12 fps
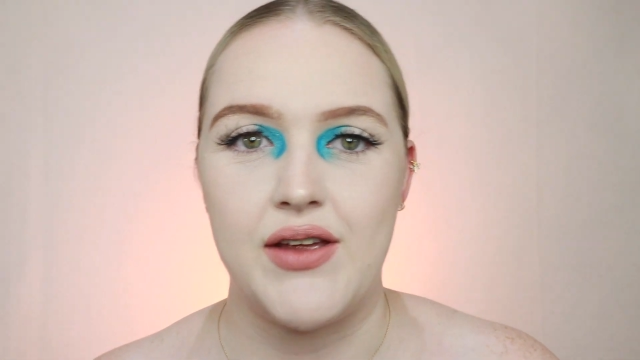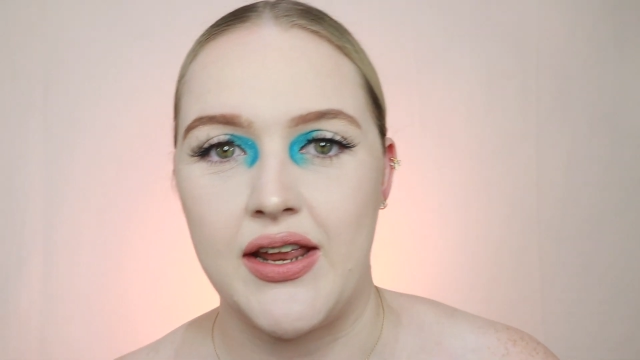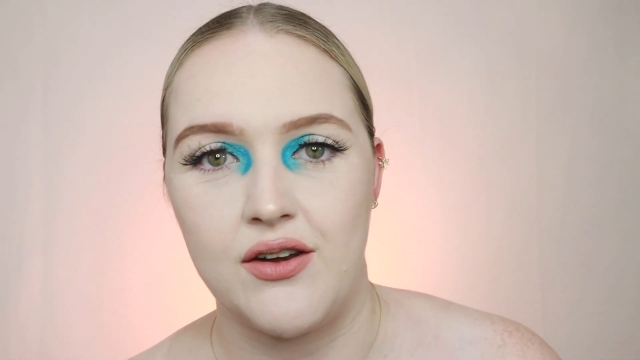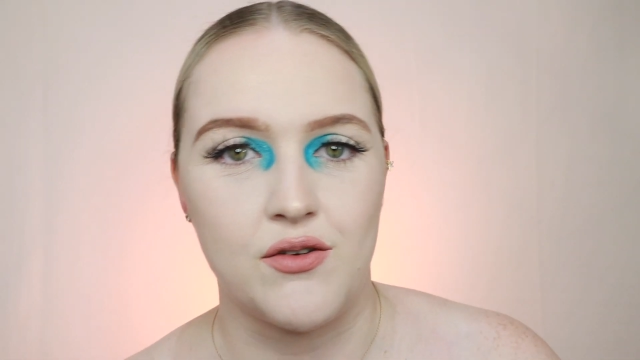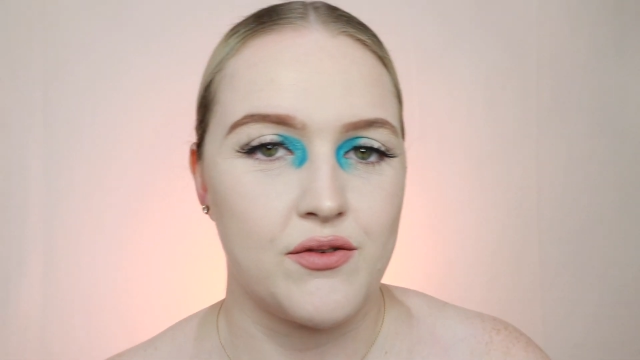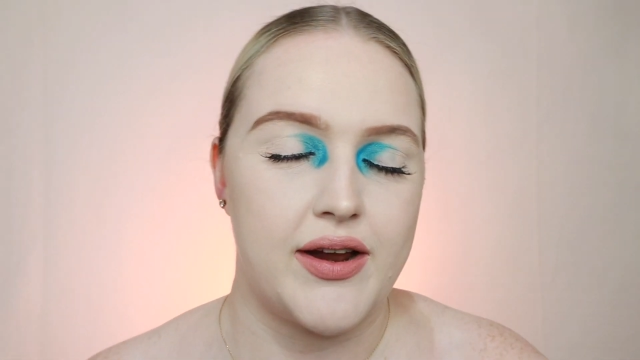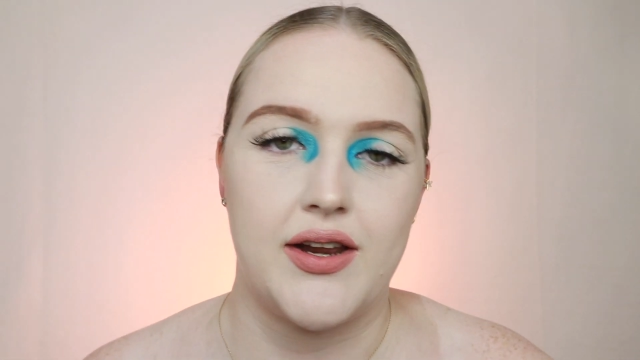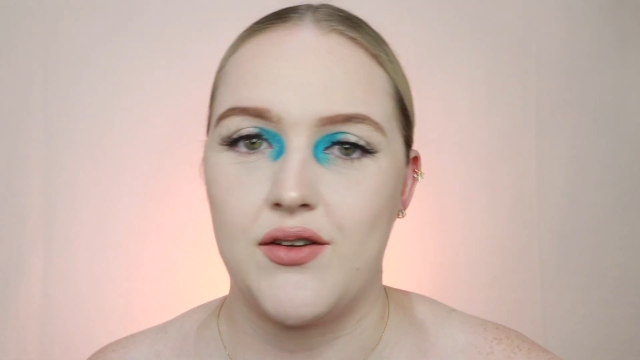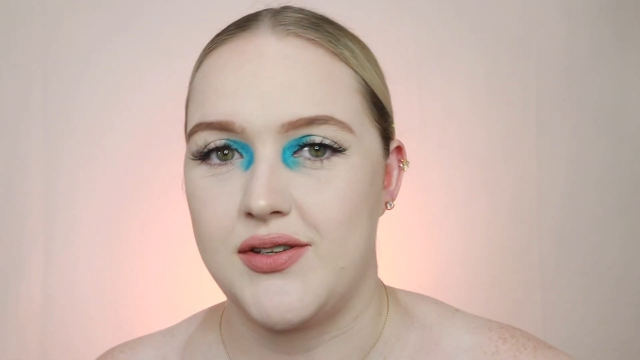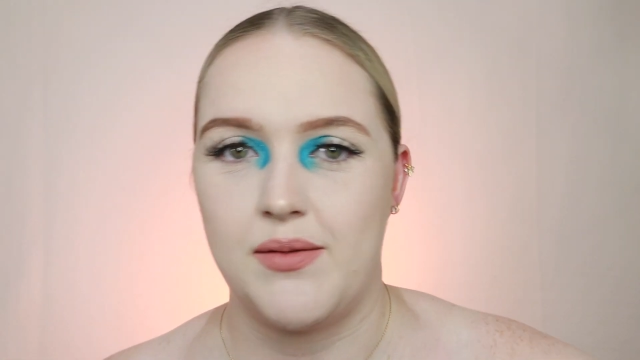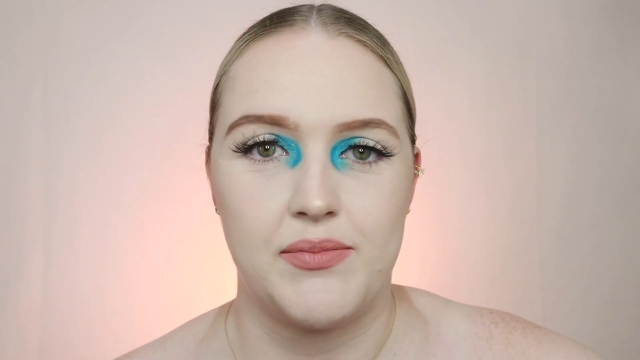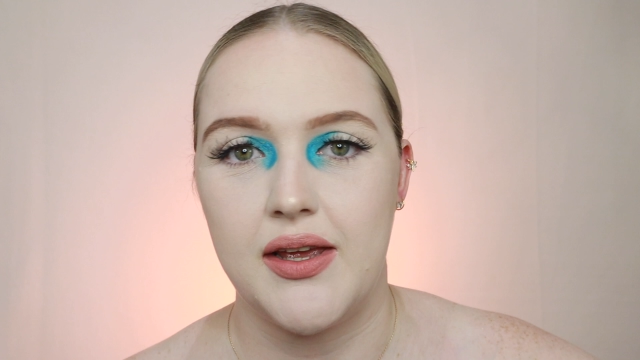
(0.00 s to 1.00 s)
eaten already
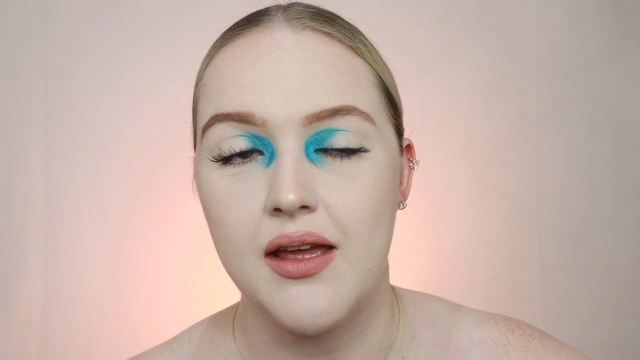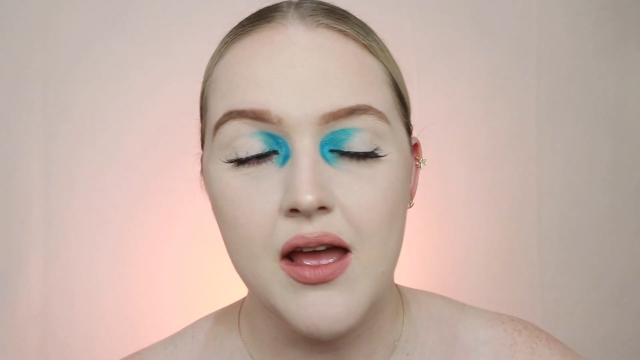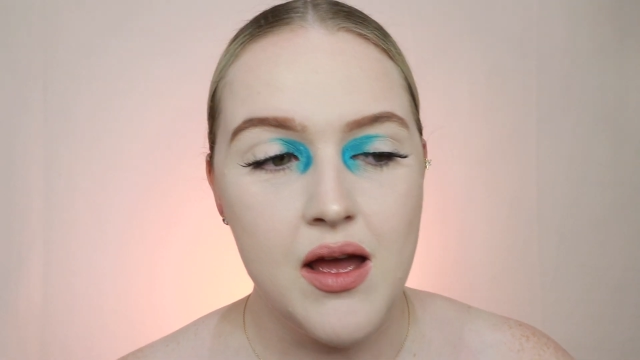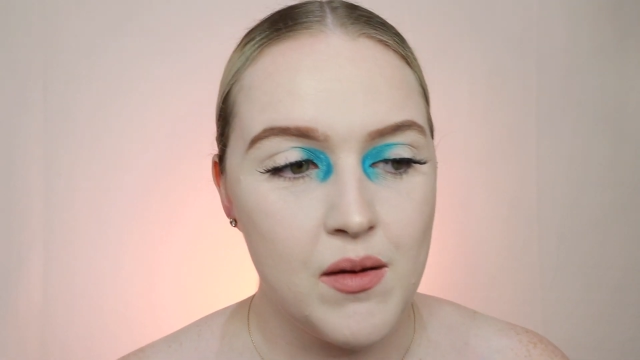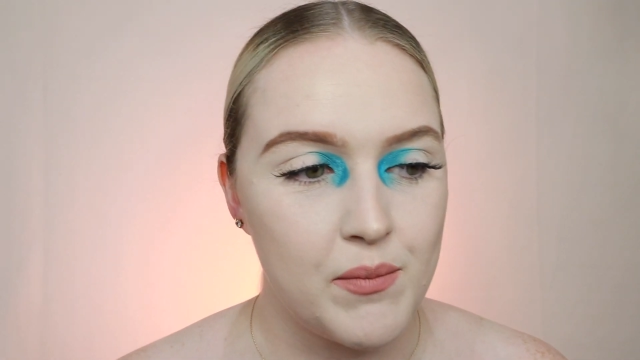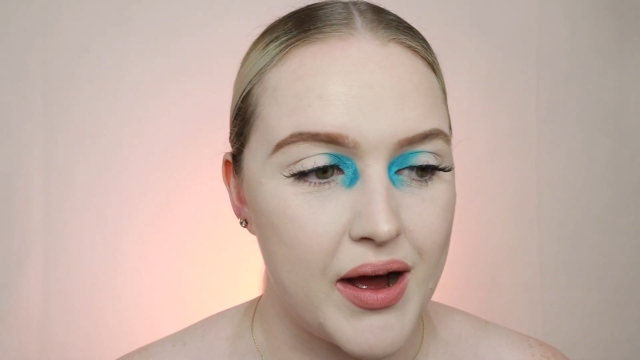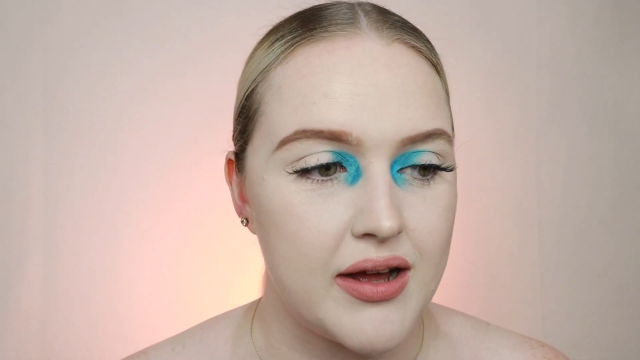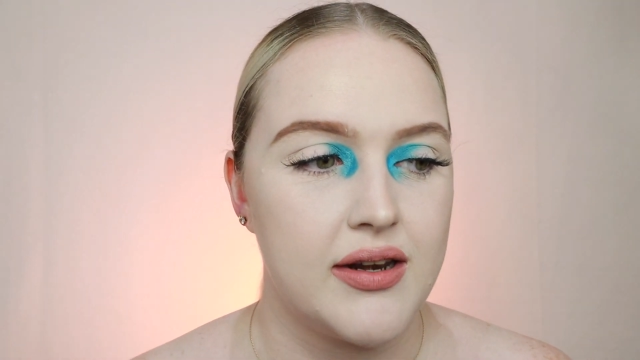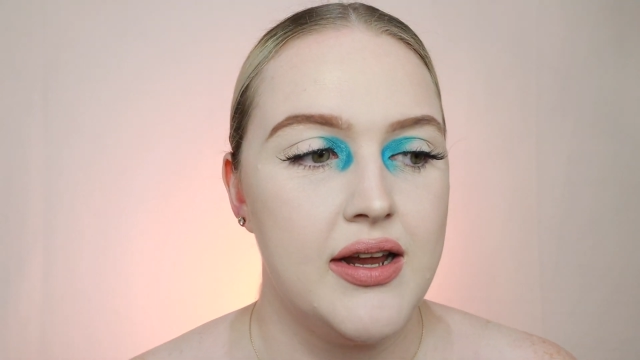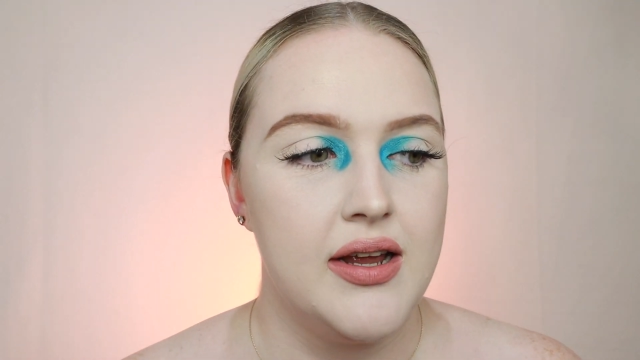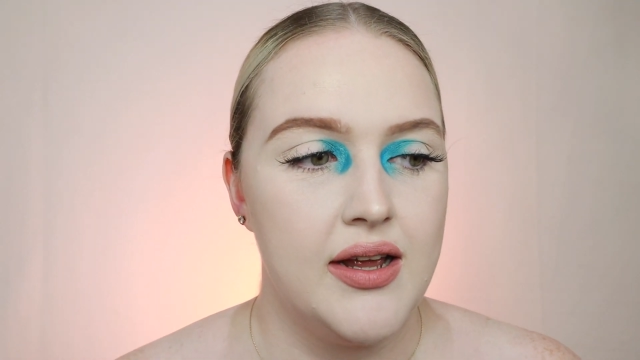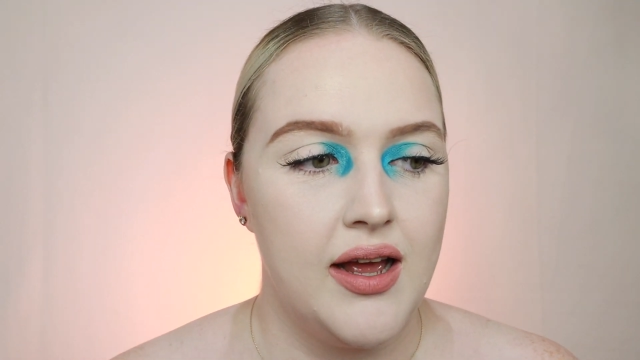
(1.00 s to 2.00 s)
or something. But